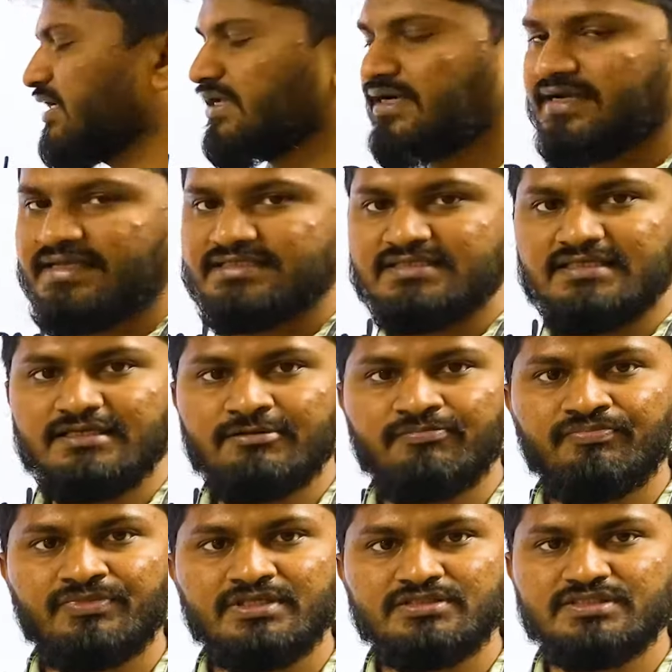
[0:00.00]
degrade easily.
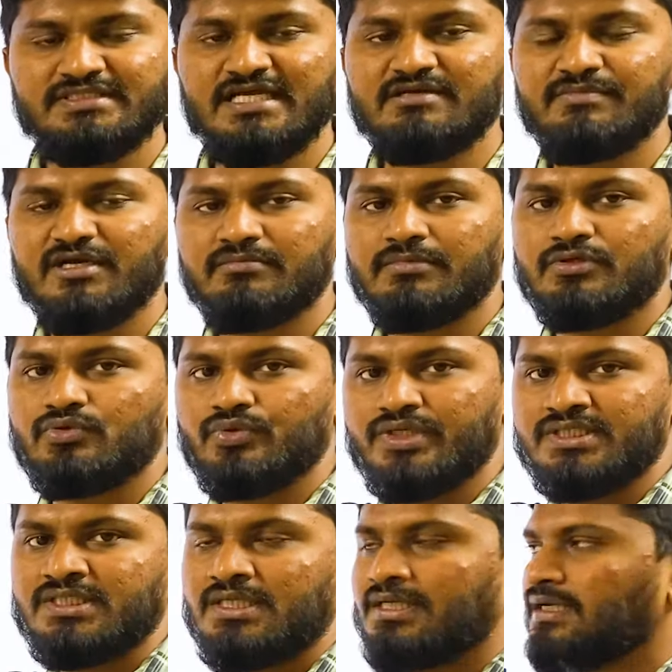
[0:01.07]
So statement number 2
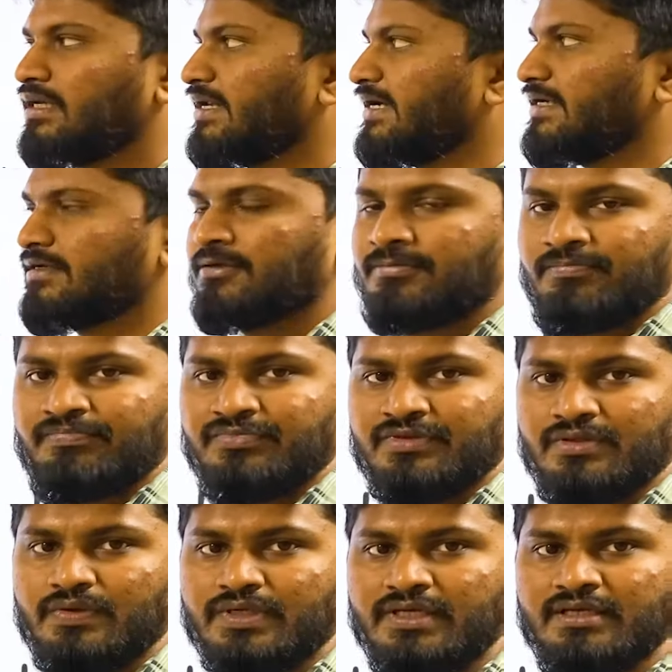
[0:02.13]
is right.
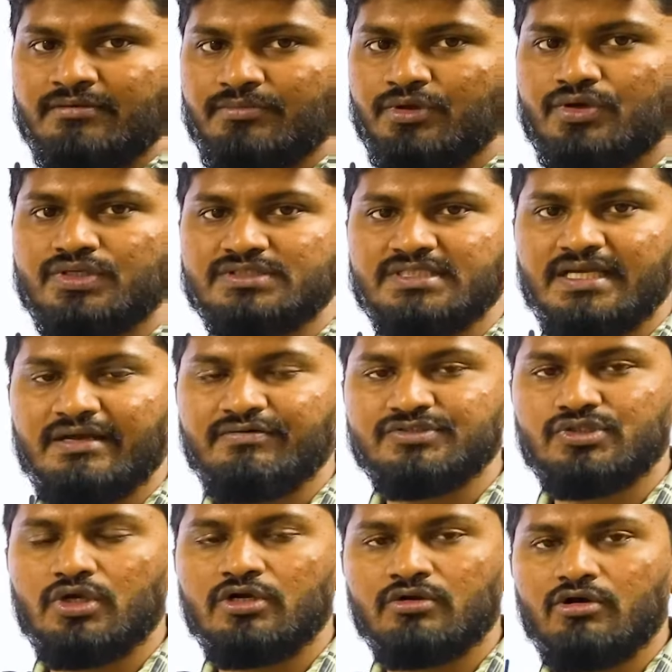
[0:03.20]
Okay, because they have a
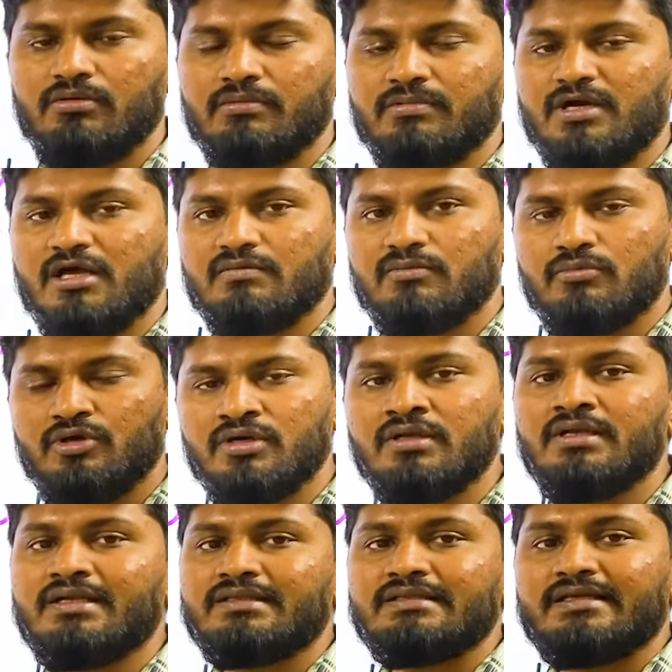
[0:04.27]
strong carbon bond,
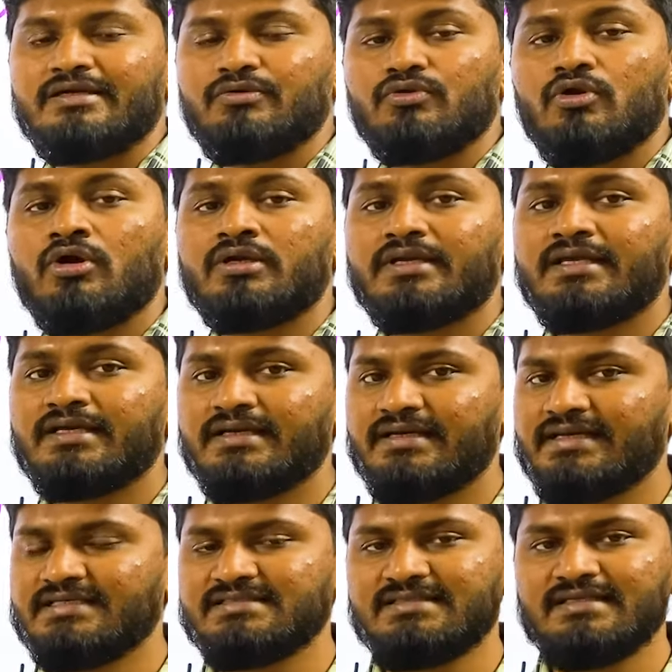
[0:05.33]
they do not
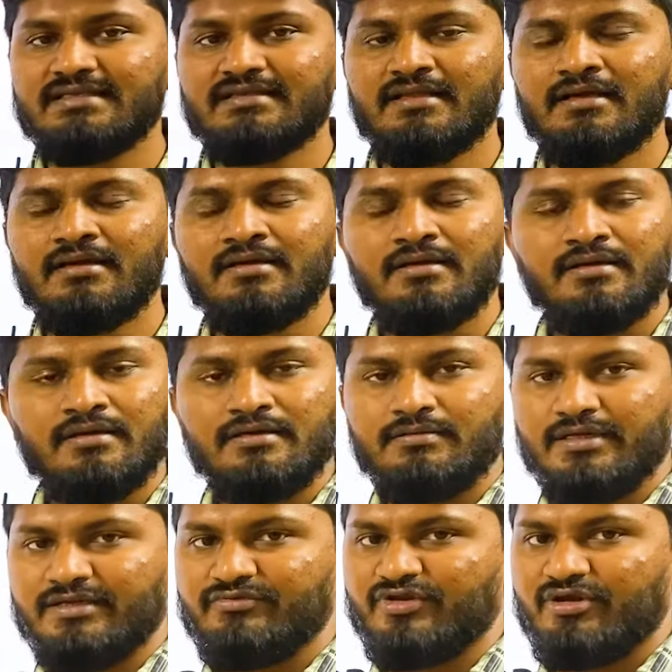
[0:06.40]
degrade easily in the
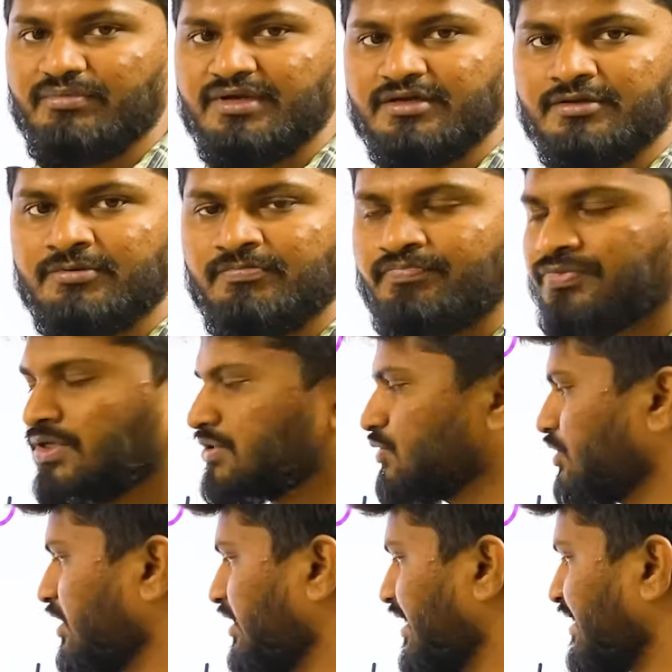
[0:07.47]
environment.
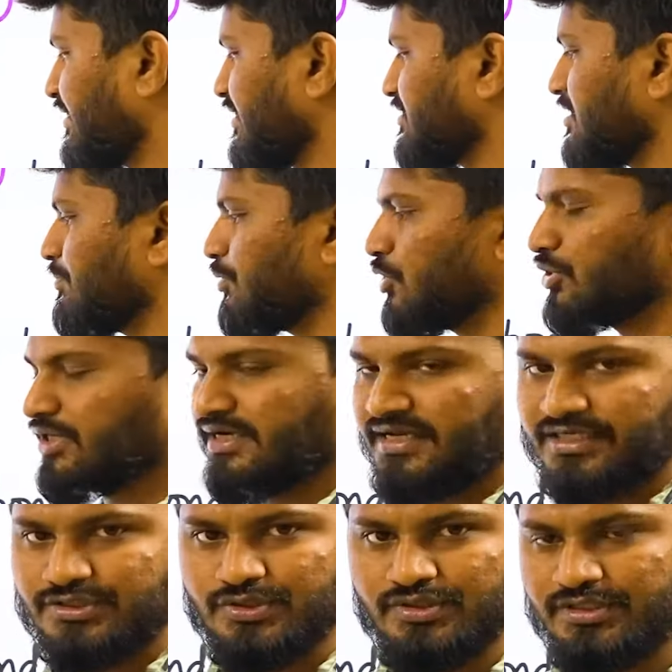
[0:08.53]
So they act as a pollutant
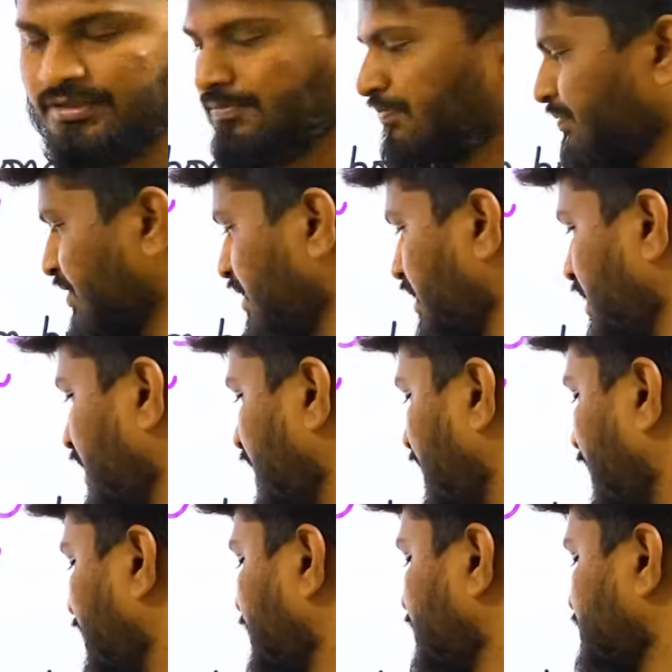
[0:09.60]
actually.
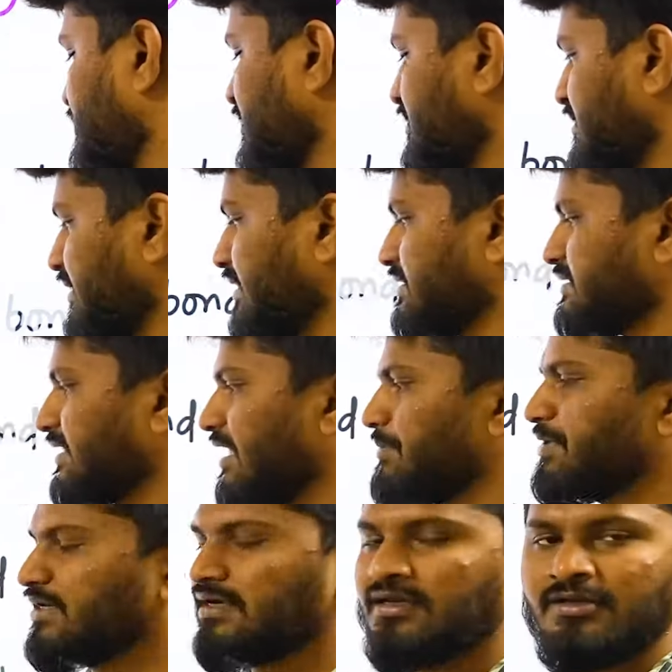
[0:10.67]
And since it is a
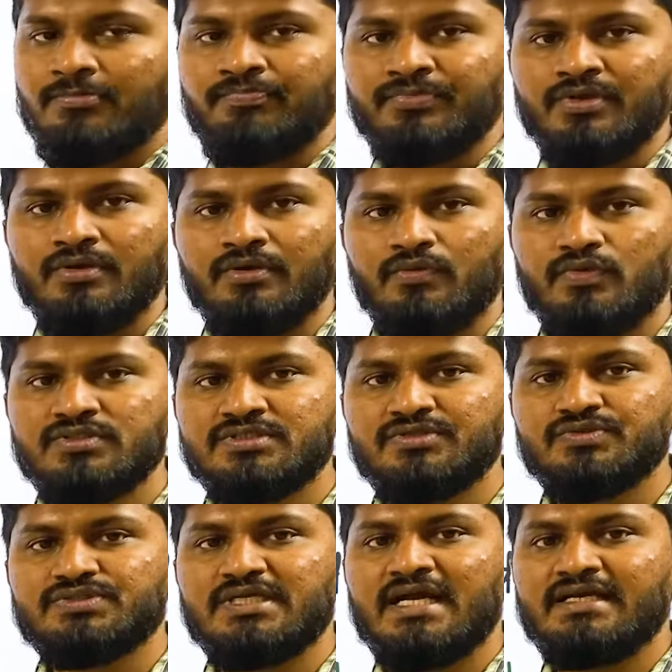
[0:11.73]
chemical, once
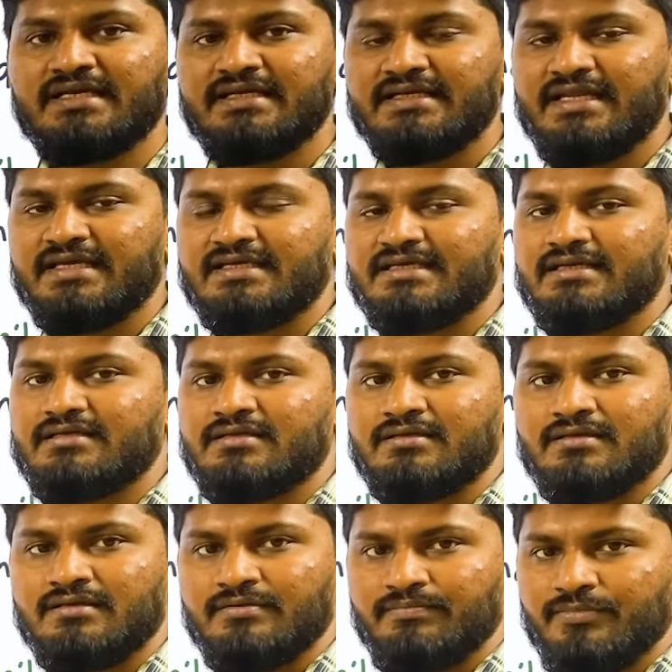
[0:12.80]
you start intaking it,
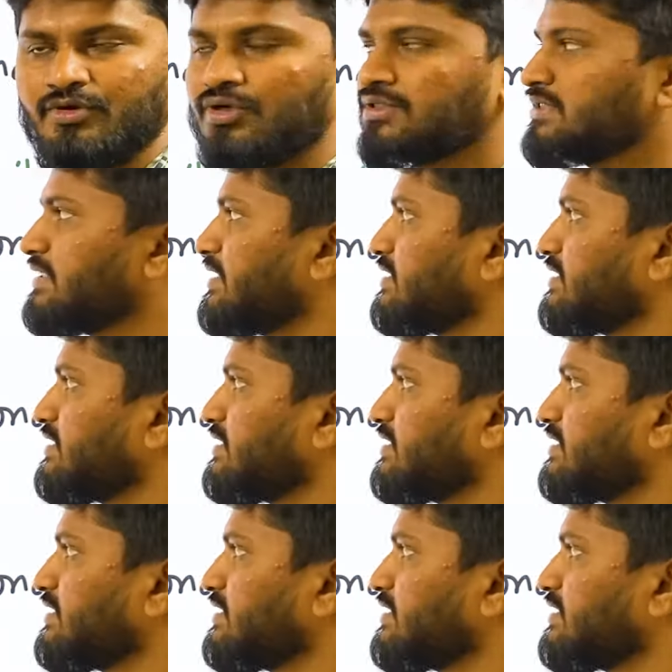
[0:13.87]
because it